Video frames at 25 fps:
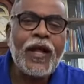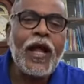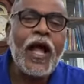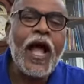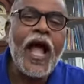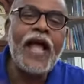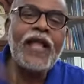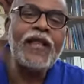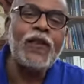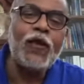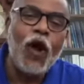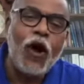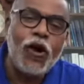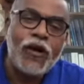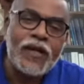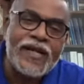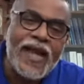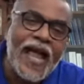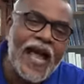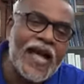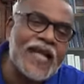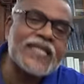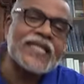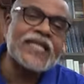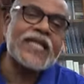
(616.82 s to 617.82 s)
and on
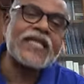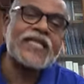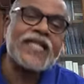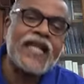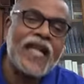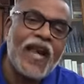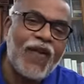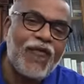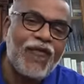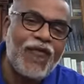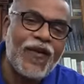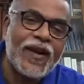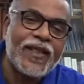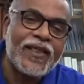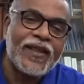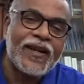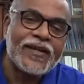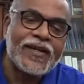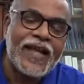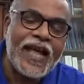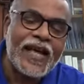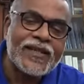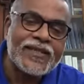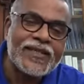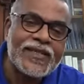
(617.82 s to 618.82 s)
taxes there are further
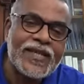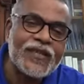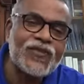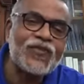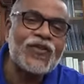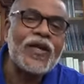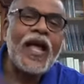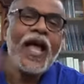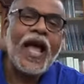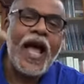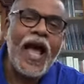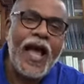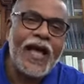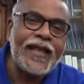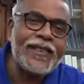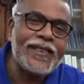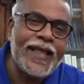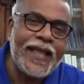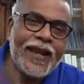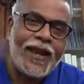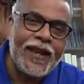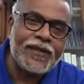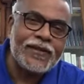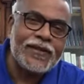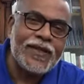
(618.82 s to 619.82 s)
taxes, and
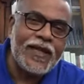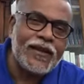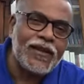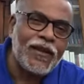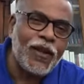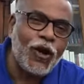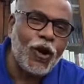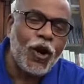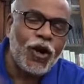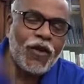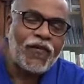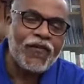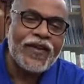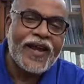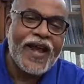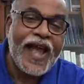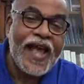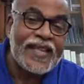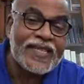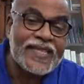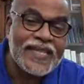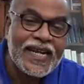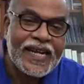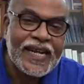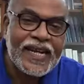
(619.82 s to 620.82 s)
there are there's a lot of
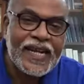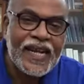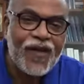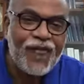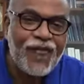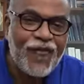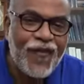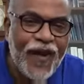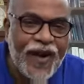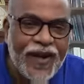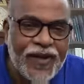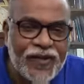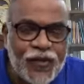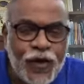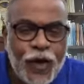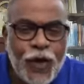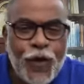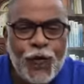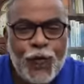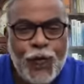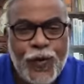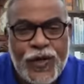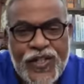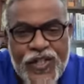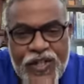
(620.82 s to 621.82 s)
cascading effects
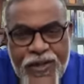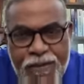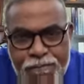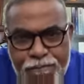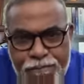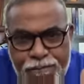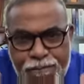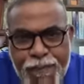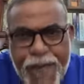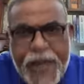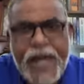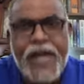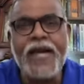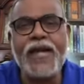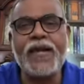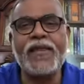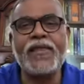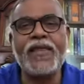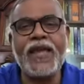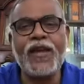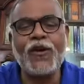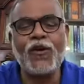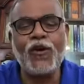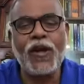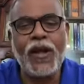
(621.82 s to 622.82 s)
which impede the
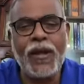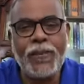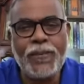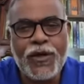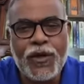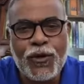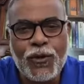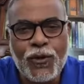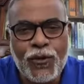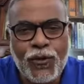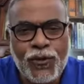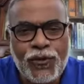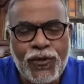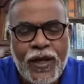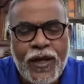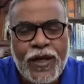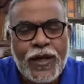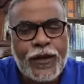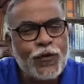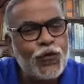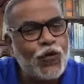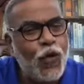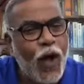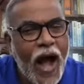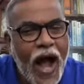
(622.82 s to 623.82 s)
economic growth
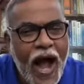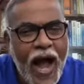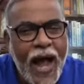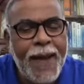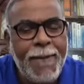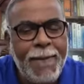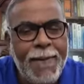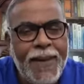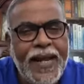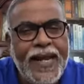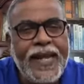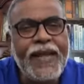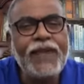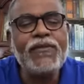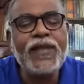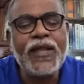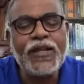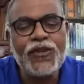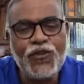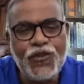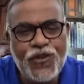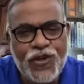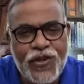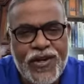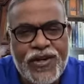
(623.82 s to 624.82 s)
so I believe that
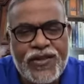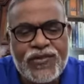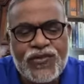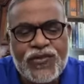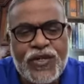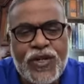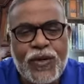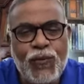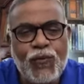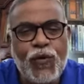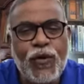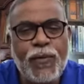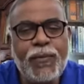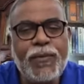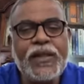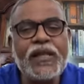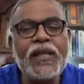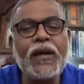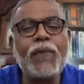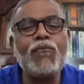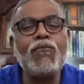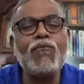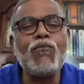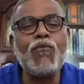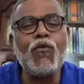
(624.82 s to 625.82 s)
GST would be the
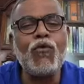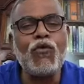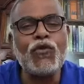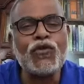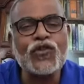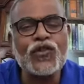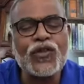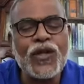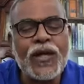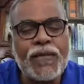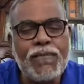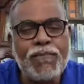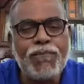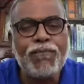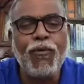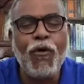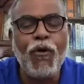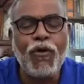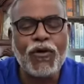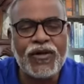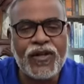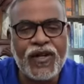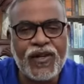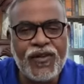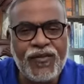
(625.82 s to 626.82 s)
most
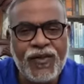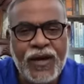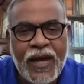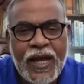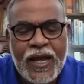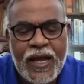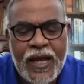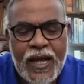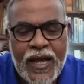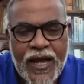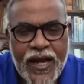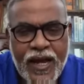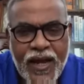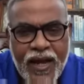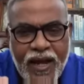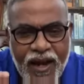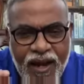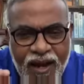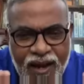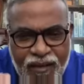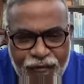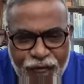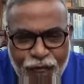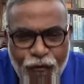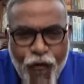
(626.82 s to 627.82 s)
important uh,
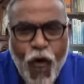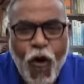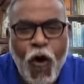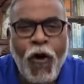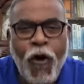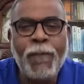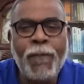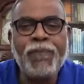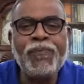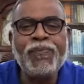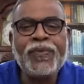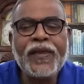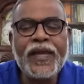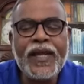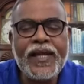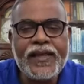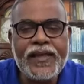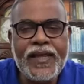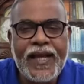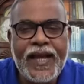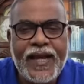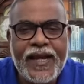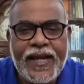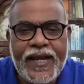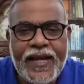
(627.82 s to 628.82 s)
reform in
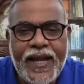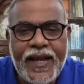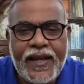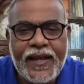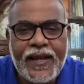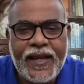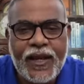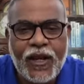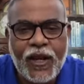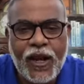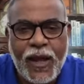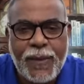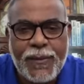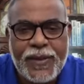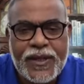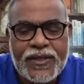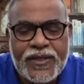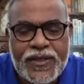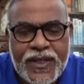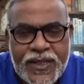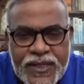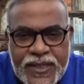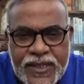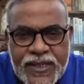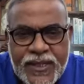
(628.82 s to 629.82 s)
the Indian economic
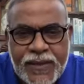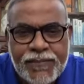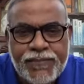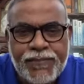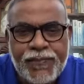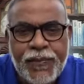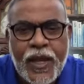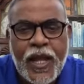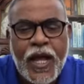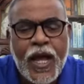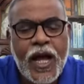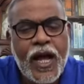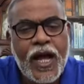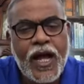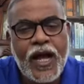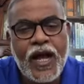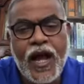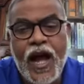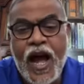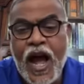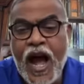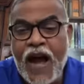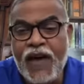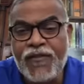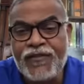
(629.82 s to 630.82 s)
system uh,
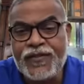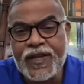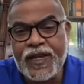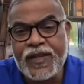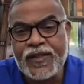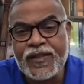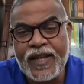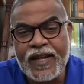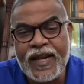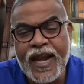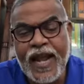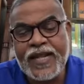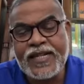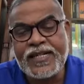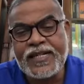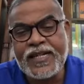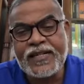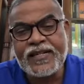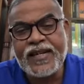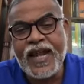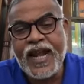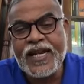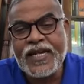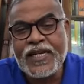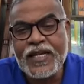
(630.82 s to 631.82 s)
after the
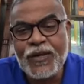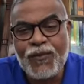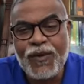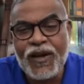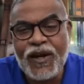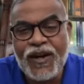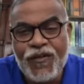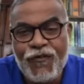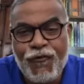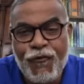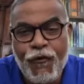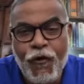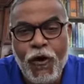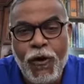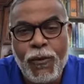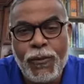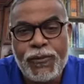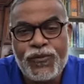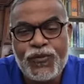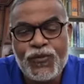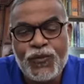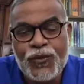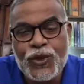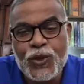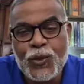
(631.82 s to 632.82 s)
1991
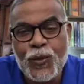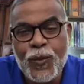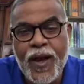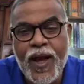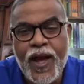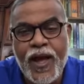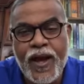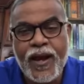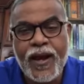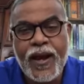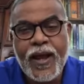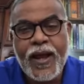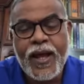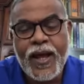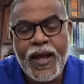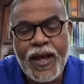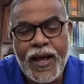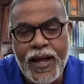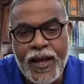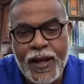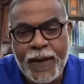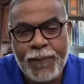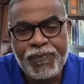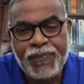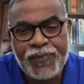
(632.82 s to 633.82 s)
reforms, which were
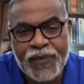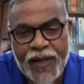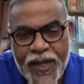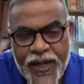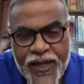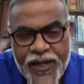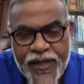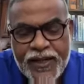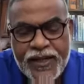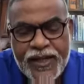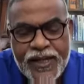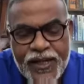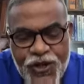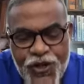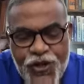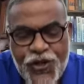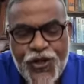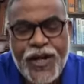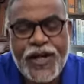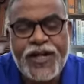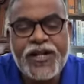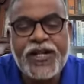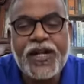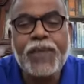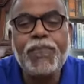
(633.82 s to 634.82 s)
um, uh,
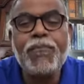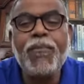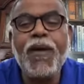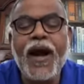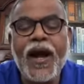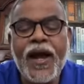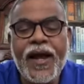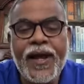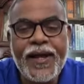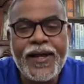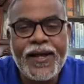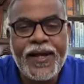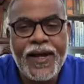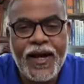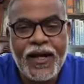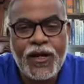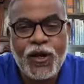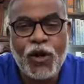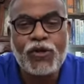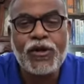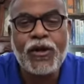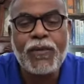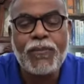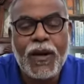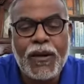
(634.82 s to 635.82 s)
initiated by uh,
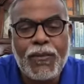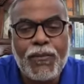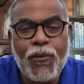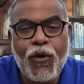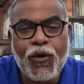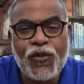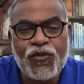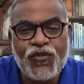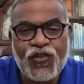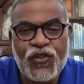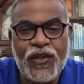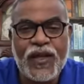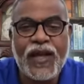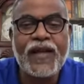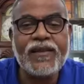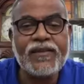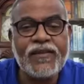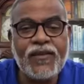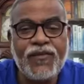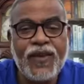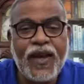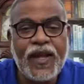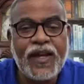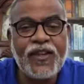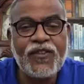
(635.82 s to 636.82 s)
Dr. Manmohan Singh as the
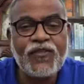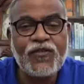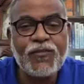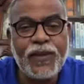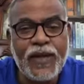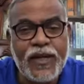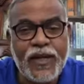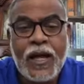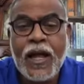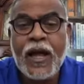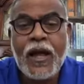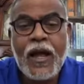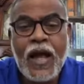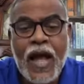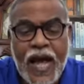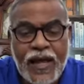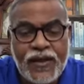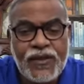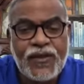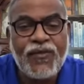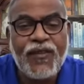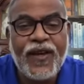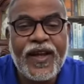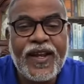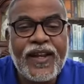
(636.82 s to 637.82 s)
finance, as
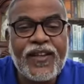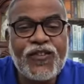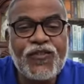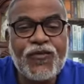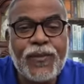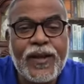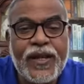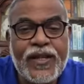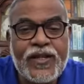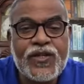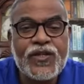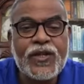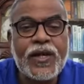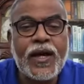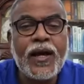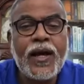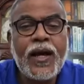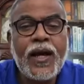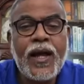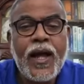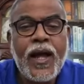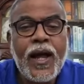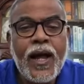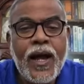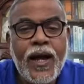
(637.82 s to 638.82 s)
the finance minister.
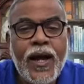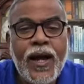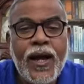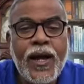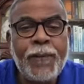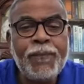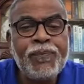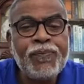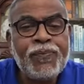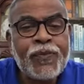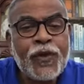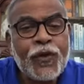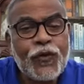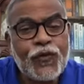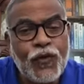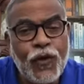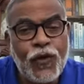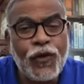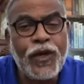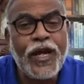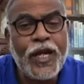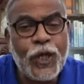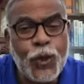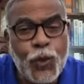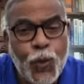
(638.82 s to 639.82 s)
Um, so
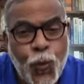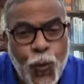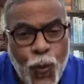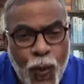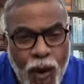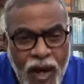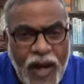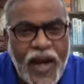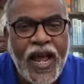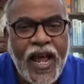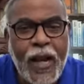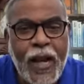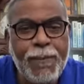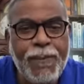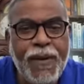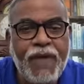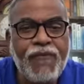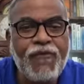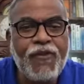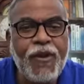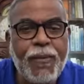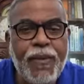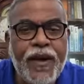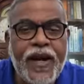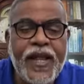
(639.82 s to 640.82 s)
it will help
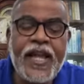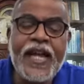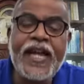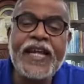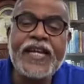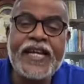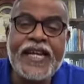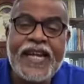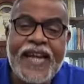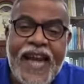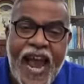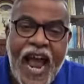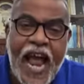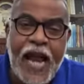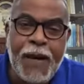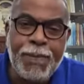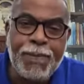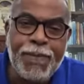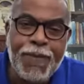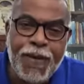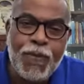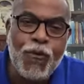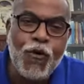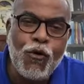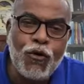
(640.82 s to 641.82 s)
everybody. It can
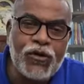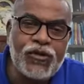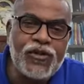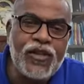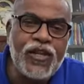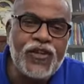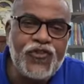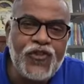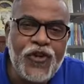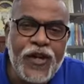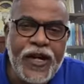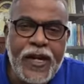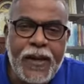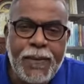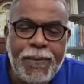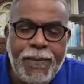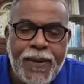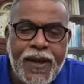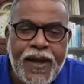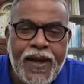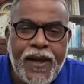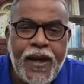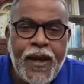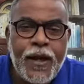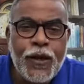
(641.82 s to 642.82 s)
promote the
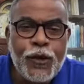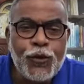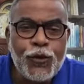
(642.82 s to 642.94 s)
GDP